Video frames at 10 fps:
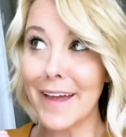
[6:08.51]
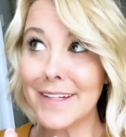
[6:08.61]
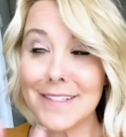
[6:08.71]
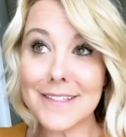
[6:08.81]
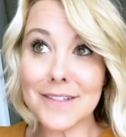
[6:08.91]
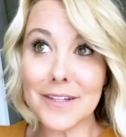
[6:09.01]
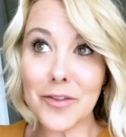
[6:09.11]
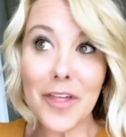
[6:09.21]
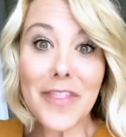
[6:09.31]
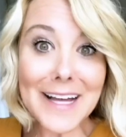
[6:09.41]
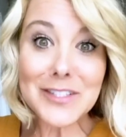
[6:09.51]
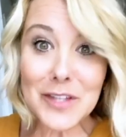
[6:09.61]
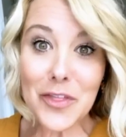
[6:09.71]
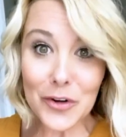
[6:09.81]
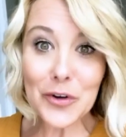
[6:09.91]
That's
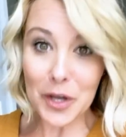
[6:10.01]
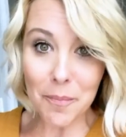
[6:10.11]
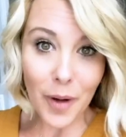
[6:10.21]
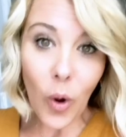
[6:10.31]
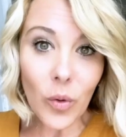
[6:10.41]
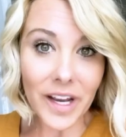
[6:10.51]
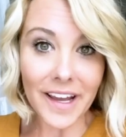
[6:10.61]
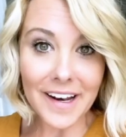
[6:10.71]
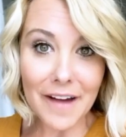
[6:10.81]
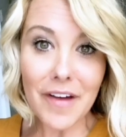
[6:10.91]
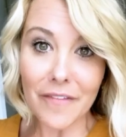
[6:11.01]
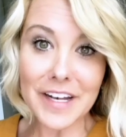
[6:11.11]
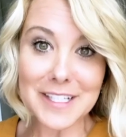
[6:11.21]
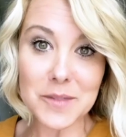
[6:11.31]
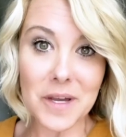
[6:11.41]
the third component of
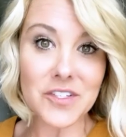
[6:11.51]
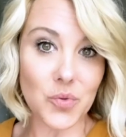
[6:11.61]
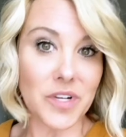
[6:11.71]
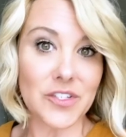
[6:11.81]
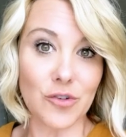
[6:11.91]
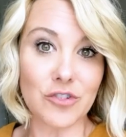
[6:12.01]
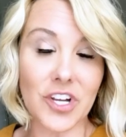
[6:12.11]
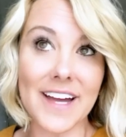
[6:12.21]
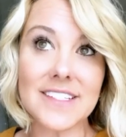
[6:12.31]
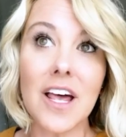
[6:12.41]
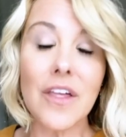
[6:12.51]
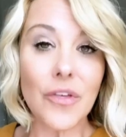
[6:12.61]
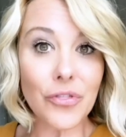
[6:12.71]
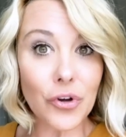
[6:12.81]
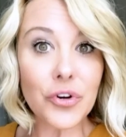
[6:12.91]
evidence-based research, guys.
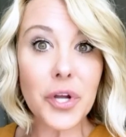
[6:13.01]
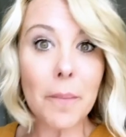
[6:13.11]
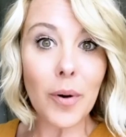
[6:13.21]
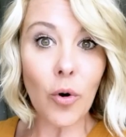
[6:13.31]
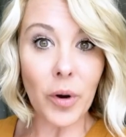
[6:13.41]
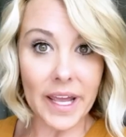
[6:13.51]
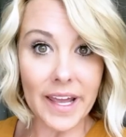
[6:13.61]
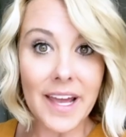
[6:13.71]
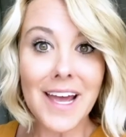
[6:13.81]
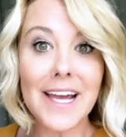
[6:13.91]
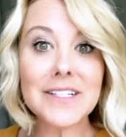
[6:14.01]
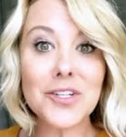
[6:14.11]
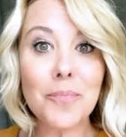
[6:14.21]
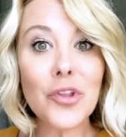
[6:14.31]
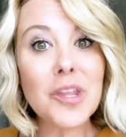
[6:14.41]
The third component is
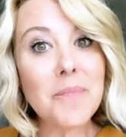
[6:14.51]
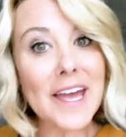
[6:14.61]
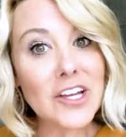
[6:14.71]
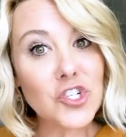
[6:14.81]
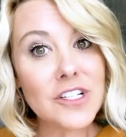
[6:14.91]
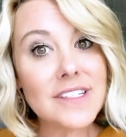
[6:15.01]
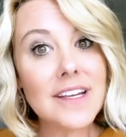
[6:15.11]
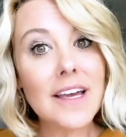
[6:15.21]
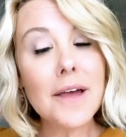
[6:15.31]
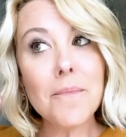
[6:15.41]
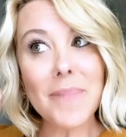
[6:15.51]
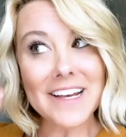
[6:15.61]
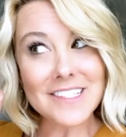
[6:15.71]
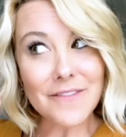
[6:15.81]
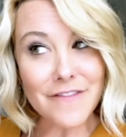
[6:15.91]
to put the patient's
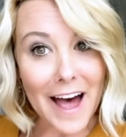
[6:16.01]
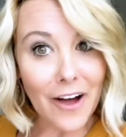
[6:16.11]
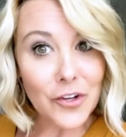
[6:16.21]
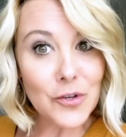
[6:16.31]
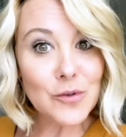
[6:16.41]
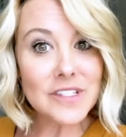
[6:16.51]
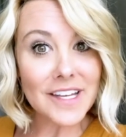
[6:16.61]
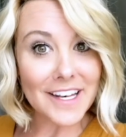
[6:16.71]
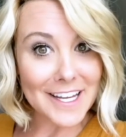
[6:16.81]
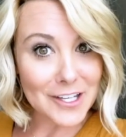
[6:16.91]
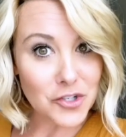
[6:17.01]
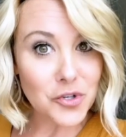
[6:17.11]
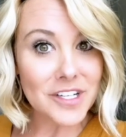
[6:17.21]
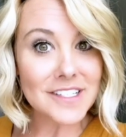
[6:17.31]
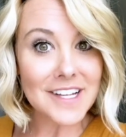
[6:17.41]
best values and
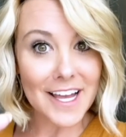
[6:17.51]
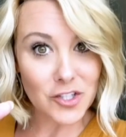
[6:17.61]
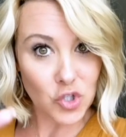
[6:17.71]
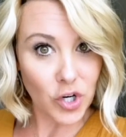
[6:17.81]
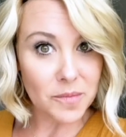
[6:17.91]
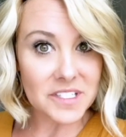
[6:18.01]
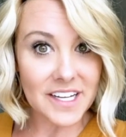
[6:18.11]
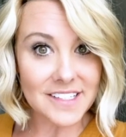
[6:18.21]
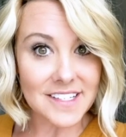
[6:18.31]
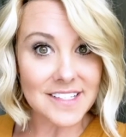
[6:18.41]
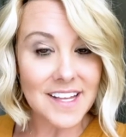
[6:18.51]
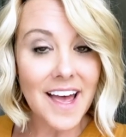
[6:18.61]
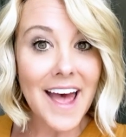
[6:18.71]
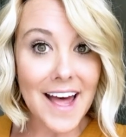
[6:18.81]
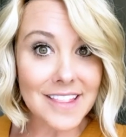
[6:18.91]
interest and circumstances
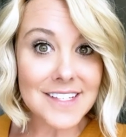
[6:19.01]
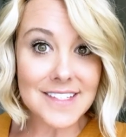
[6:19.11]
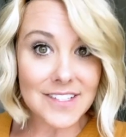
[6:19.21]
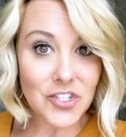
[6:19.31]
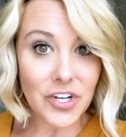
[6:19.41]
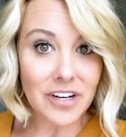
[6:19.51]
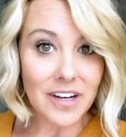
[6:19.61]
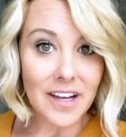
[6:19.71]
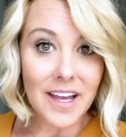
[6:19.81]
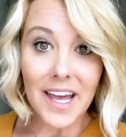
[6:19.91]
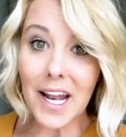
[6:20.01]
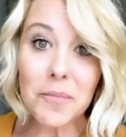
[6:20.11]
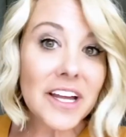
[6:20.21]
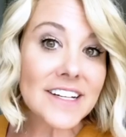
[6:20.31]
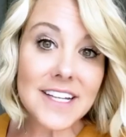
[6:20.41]
at the center. And
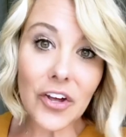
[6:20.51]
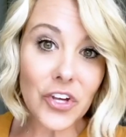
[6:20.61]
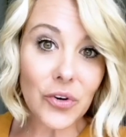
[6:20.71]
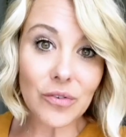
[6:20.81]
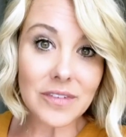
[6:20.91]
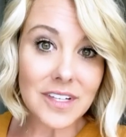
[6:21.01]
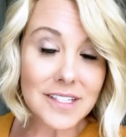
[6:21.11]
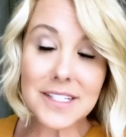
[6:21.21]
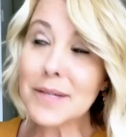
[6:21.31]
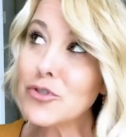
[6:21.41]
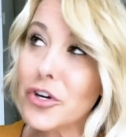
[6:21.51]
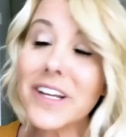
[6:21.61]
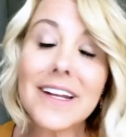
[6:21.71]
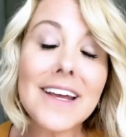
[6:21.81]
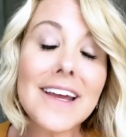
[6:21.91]
I'm going to tell you, sleep
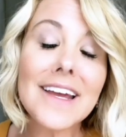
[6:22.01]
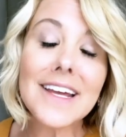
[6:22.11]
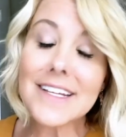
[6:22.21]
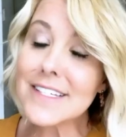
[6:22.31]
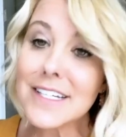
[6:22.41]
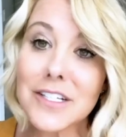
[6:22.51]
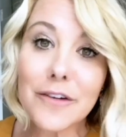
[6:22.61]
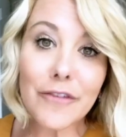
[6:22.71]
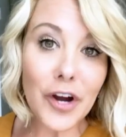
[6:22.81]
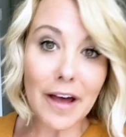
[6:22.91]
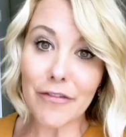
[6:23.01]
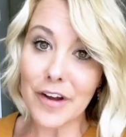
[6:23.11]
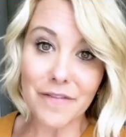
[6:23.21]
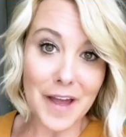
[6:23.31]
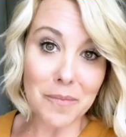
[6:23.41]
training isn't for
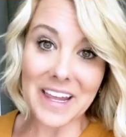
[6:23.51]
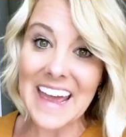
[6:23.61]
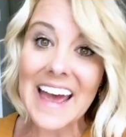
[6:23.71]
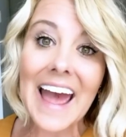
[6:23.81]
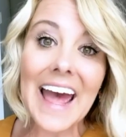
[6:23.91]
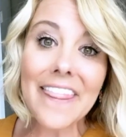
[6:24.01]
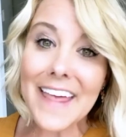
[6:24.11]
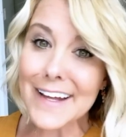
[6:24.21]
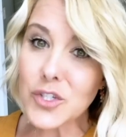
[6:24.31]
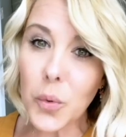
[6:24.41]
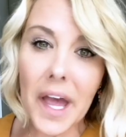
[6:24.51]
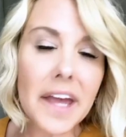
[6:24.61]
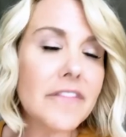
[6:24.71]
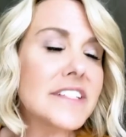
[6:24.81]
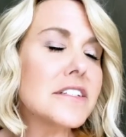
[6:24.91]
every family, and that's
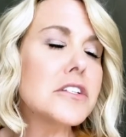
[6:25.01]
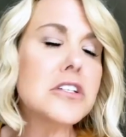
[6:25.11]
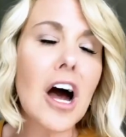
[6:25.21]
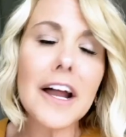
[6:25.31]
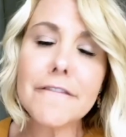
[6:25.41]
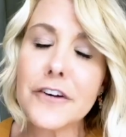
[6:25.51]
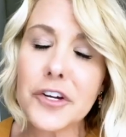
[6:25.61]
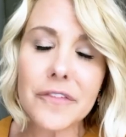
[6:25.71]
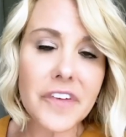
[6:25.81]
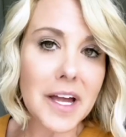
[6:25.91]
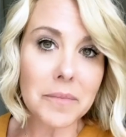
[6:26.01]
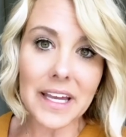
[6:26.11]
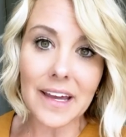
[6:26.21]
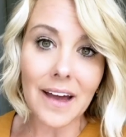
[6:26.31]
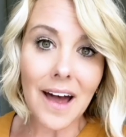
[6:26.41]
okay if it's not for your
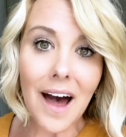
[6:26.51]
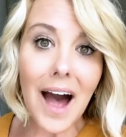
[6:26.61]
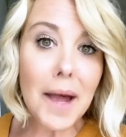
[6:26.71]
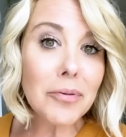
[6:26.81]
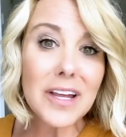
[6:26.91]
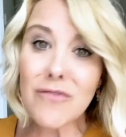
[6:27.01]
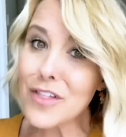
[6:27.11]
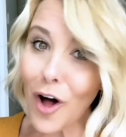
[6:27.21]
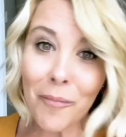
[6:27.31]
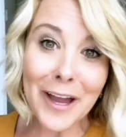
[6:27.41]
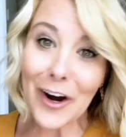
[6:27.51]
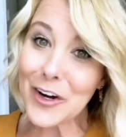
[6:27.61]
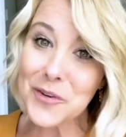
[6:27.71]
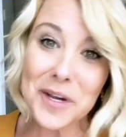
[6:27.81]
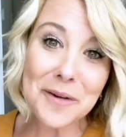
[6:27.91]
family. I believe with all my
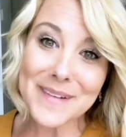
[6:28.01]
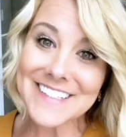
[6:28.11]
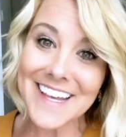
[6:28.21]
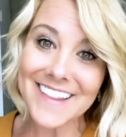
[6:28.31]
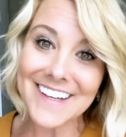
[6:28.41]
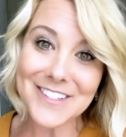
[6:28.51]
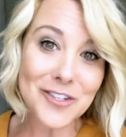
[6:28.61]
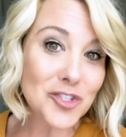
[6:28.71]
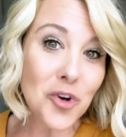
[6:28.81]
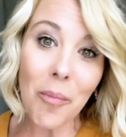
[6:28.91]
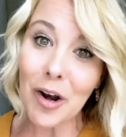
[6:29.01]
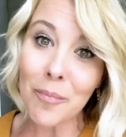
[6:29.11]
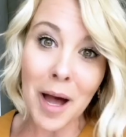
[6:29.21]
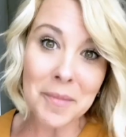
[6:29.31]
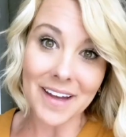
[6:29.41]
heart, you hear me say this, there's no better
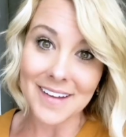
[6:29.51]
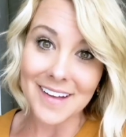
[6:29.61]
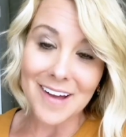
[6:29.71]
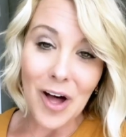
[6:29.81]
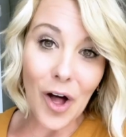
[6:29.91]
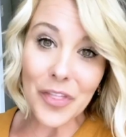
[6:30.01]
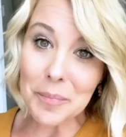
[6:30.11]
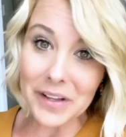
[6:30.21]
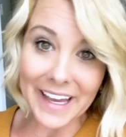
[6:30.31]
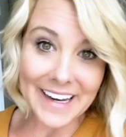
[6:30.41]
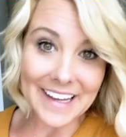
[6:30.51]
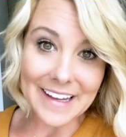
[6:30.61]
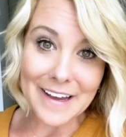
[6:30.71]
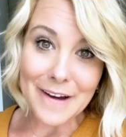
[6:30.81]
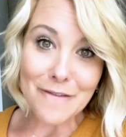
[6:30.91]
mama on the planet
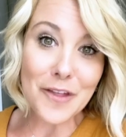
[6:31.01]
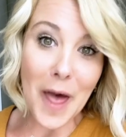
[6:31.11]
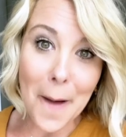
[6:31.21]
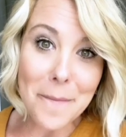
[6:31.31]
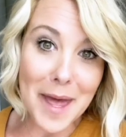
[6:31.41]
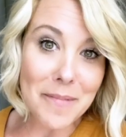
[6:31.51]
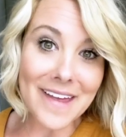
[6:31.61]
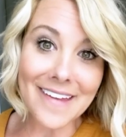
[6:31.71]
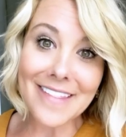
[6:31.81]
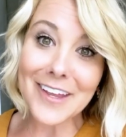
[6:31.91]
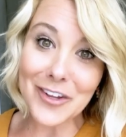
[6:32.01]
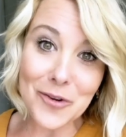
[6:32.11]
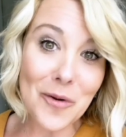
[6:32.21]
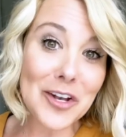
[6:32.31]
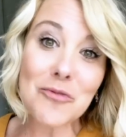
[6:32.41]
for that baby than
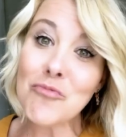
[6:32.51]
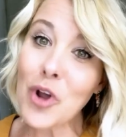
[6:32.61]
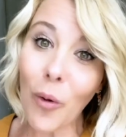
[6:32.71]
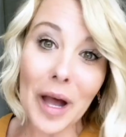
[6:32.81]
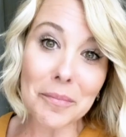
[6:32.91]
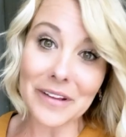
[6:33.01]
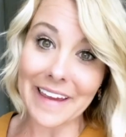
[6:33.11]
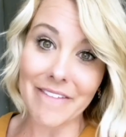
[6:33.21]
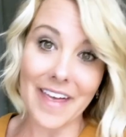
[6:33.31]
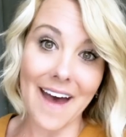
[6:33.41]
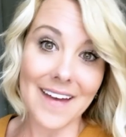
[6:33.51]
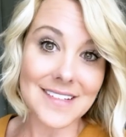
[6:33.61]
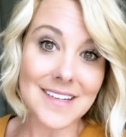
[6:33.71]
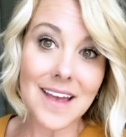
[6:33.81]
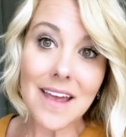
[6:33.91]
you, and you know I believe
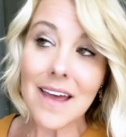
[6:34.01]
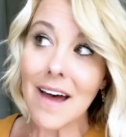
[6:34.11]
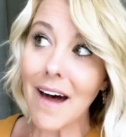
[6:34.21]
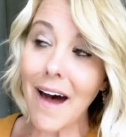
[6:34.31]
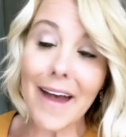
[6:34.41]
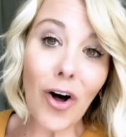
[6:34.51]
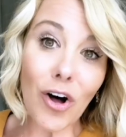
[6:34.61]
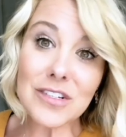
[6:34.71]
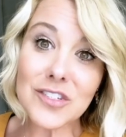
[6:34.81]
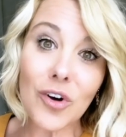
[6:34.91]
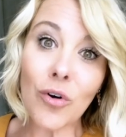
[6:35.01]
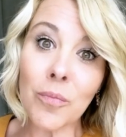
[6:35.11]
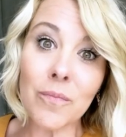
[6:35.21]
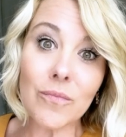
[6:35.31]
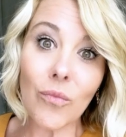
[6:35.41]
that. I
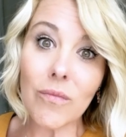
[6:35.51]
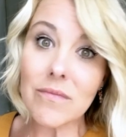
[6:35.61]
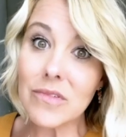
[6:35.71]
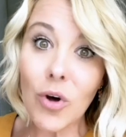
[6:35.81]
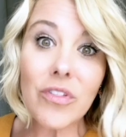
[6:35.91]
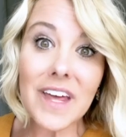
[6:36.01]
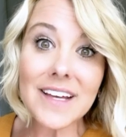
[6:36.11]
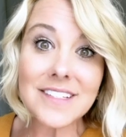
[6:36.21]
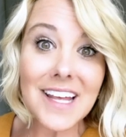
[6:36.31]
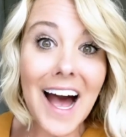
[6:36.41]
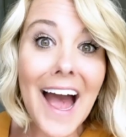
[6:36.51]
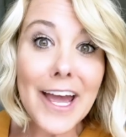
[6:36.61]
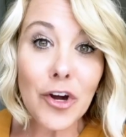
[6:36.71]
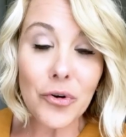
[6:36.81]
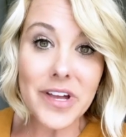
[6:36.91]
also know this, that
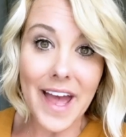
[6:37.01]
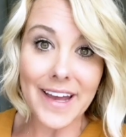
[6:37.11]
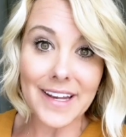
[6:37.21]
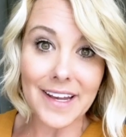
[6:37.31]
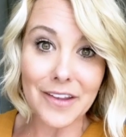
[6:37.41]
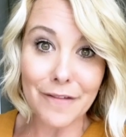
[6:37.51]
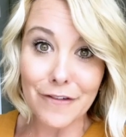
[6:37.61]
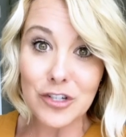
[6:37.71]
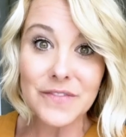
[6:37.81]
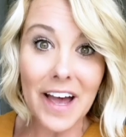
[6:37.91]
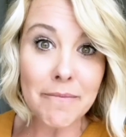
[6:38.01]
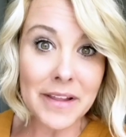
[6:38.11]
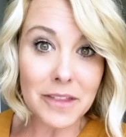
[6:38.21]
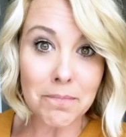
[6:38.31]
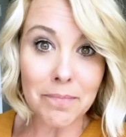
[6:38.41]
I created the first
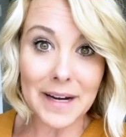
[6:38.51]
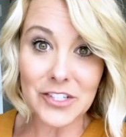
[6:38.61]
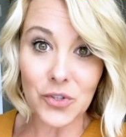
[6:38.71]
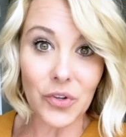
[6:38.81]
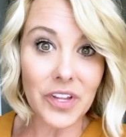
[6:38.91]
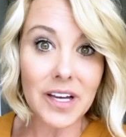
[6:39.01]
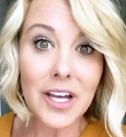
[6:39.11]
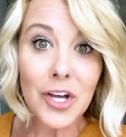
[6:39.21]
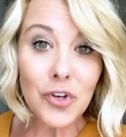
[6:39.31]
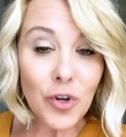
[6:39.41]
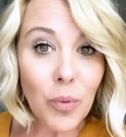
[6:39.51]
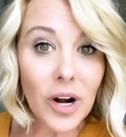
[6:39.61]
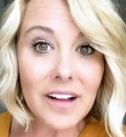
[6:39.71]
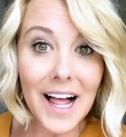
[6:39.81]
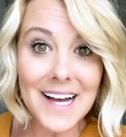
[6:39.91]
5-month bundle, the
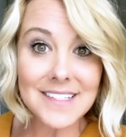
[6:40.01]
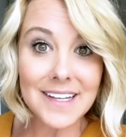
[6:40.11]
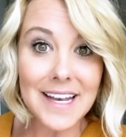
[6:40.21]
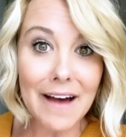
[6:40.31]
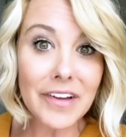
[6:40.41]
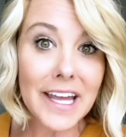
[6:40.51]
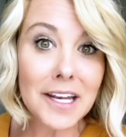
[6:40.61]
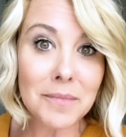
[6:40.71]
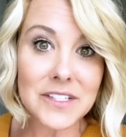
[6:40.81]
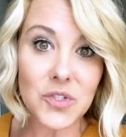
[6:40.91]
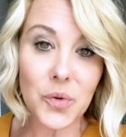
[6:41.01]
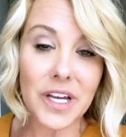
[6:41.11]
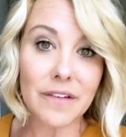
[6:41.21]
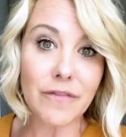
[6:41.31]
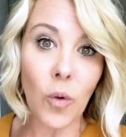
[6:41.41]
newborn class, and navigating months
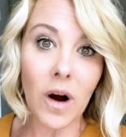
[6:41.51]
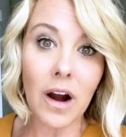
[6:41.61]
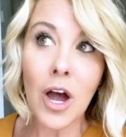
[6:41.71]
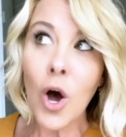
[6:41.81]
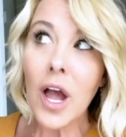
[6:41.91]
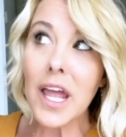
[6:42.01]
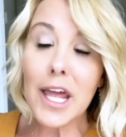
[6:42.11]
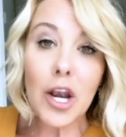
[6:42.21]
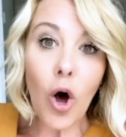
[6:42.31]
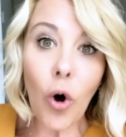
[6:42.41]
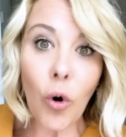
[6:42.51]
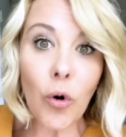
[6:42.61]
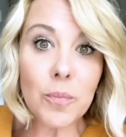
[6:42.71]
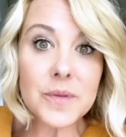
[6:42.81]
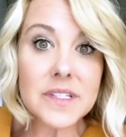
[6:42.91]
3 and 4 in
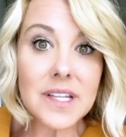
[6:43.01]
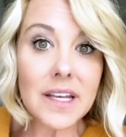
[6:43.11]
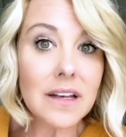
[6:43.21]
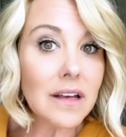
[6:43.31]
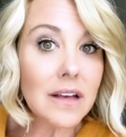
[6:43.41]
hopes that